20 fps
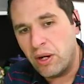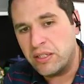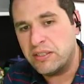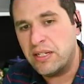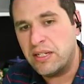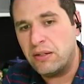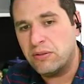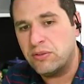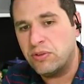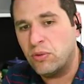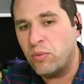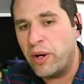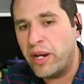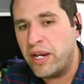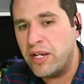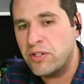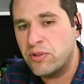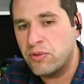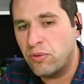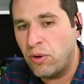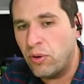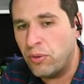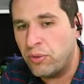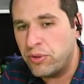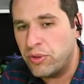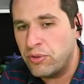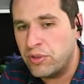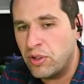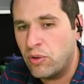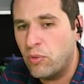US now. So, wage
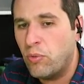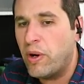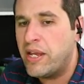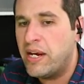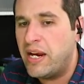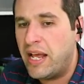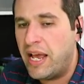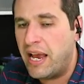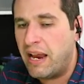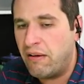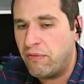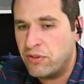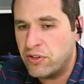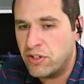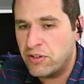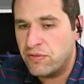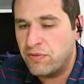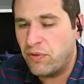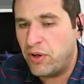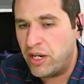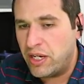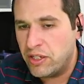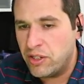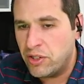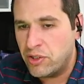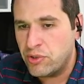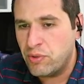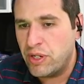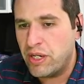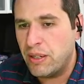growth using weighted averages for
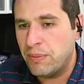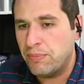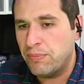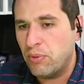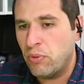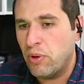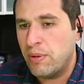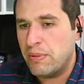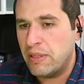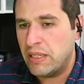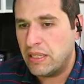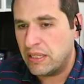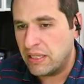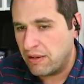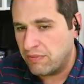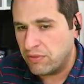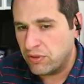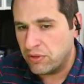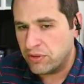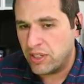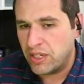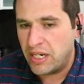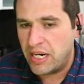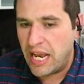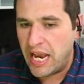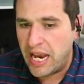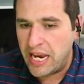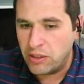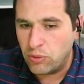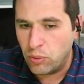industry and employment levels on
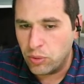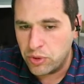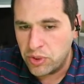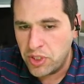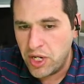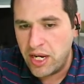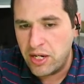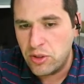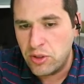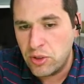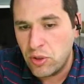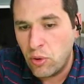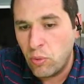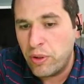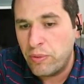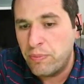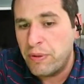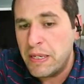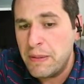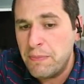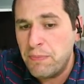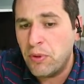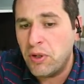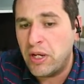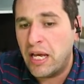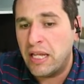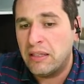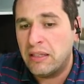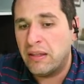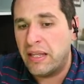an annual change. So, when people
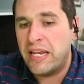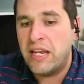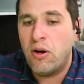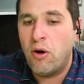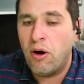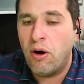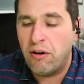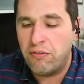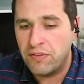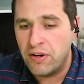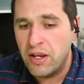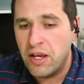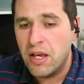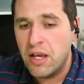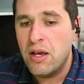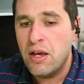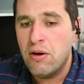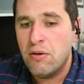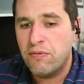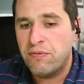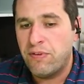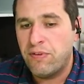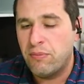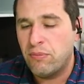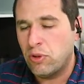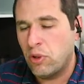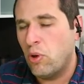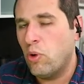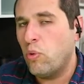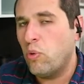got laid off from
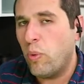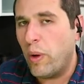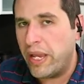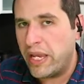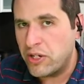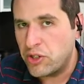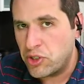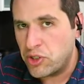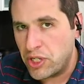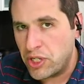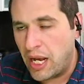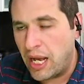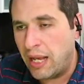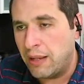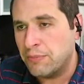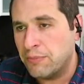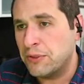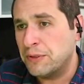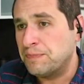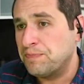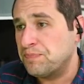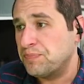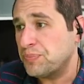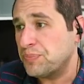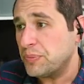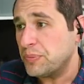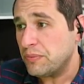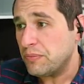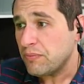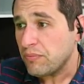low wage jobs,
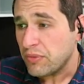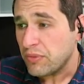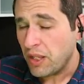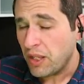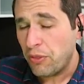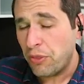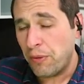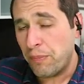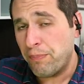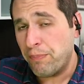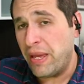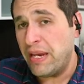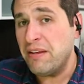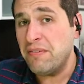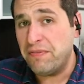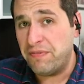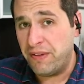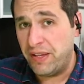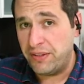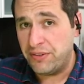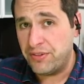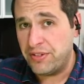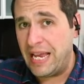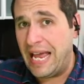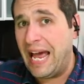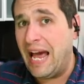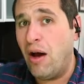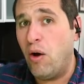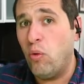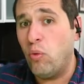the benefits
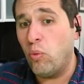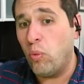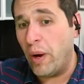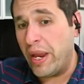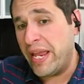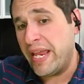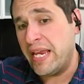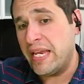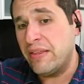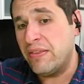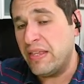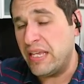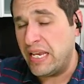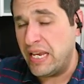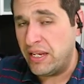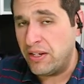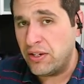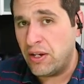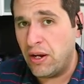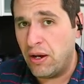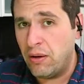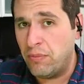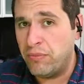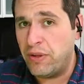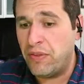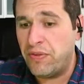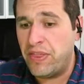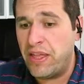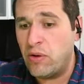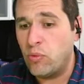outweighed the income
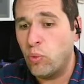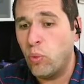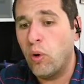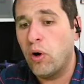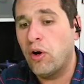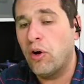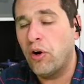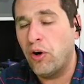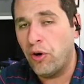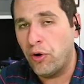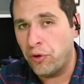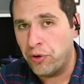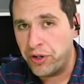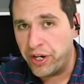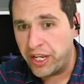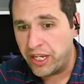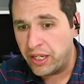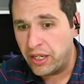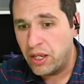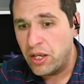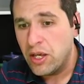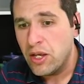that they were earning.